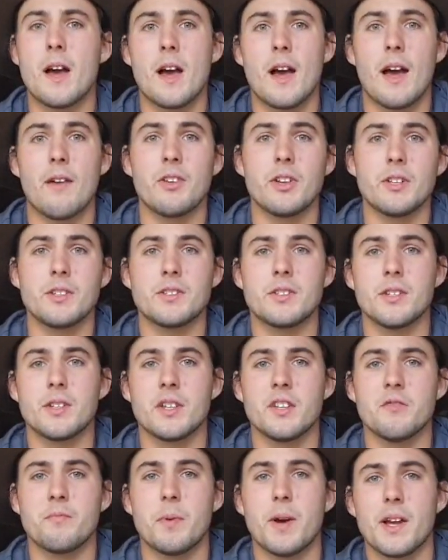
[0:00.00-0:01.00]
having to
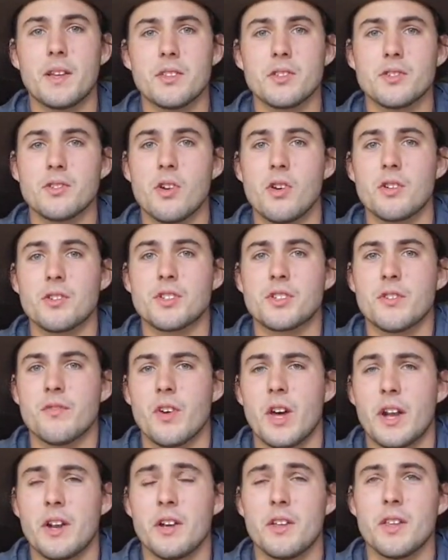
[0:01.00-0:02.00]
give back the dog
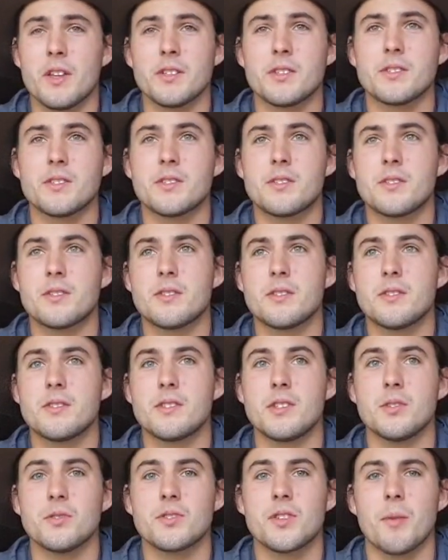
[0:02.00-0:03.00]
Savannah, that's
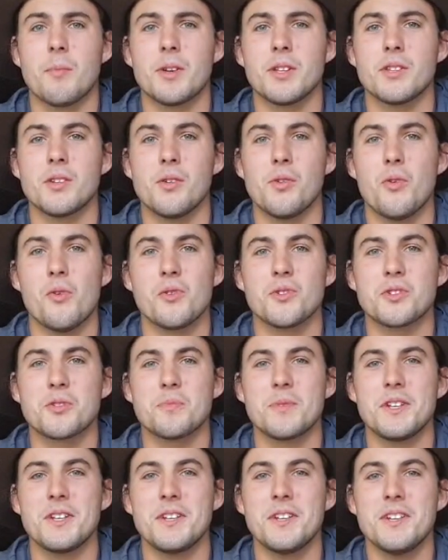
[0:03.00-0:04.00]
still something that haunts
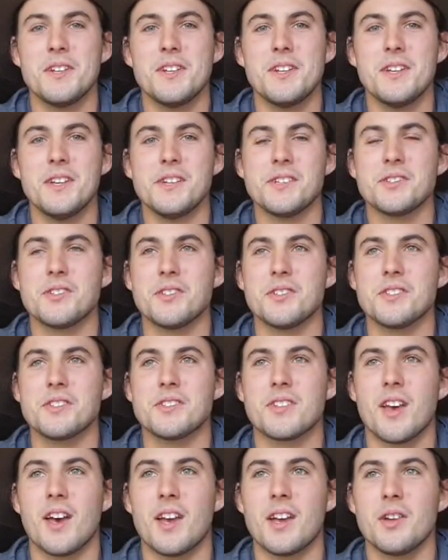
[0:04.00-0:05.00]
me to this
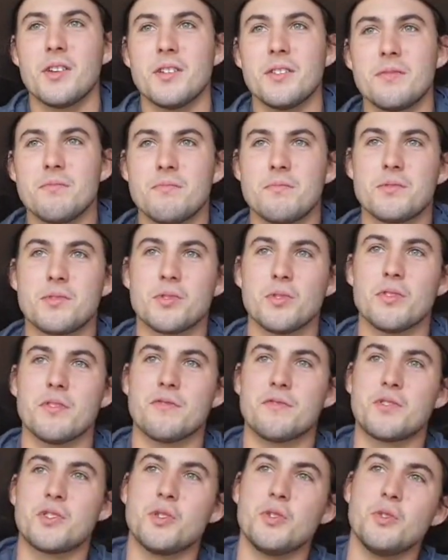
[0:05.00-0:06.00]
day. Sort
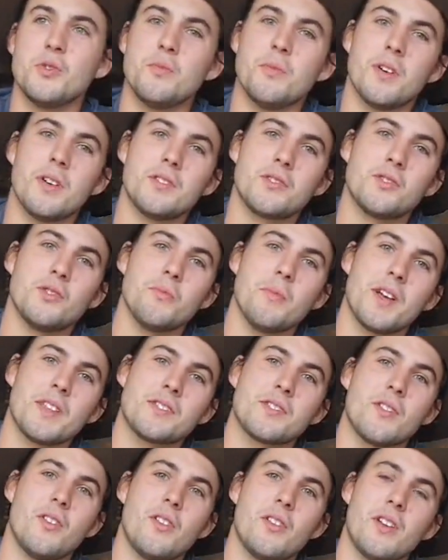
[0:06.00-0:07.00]
of 2
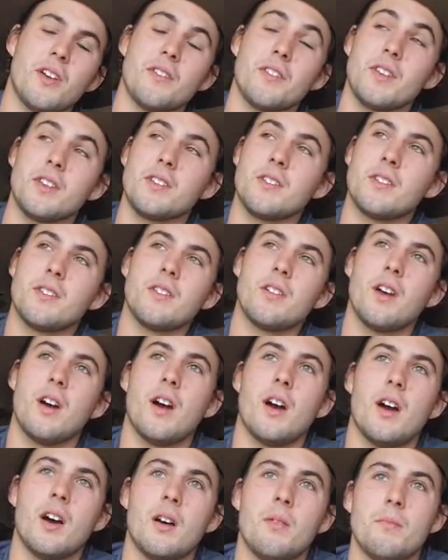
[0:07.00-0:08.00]
months on, I think
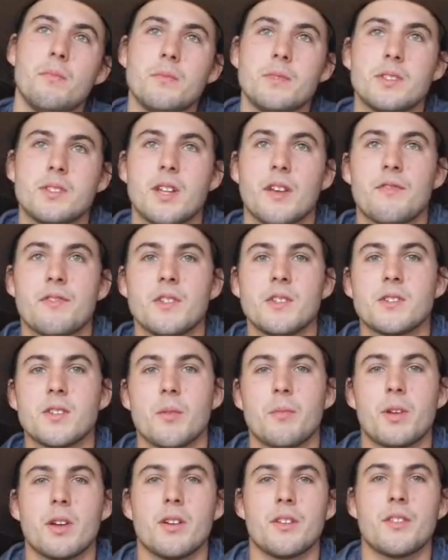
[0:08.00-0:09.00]
it's definitely
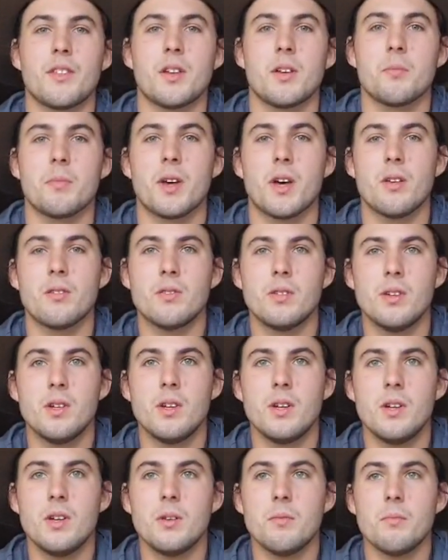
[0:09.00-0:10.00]
something I think about
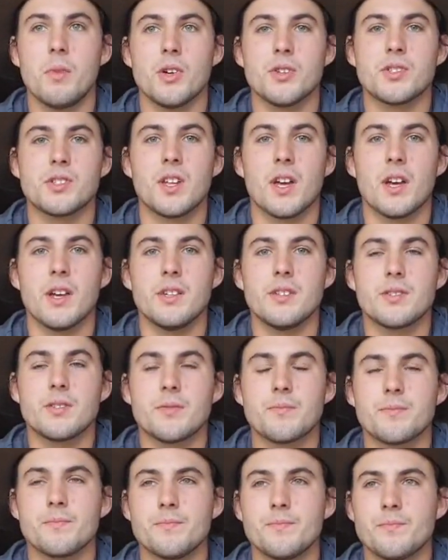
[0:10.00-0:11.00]
most
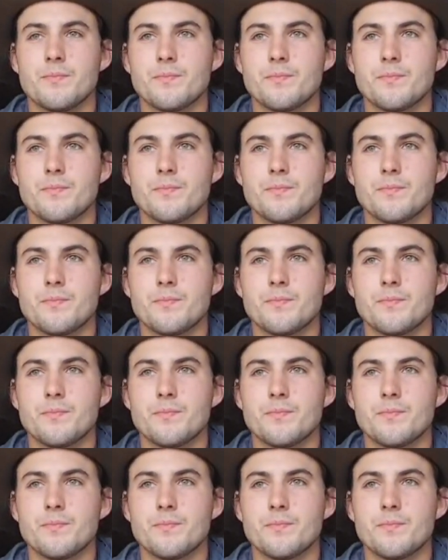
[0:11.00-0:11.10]
days.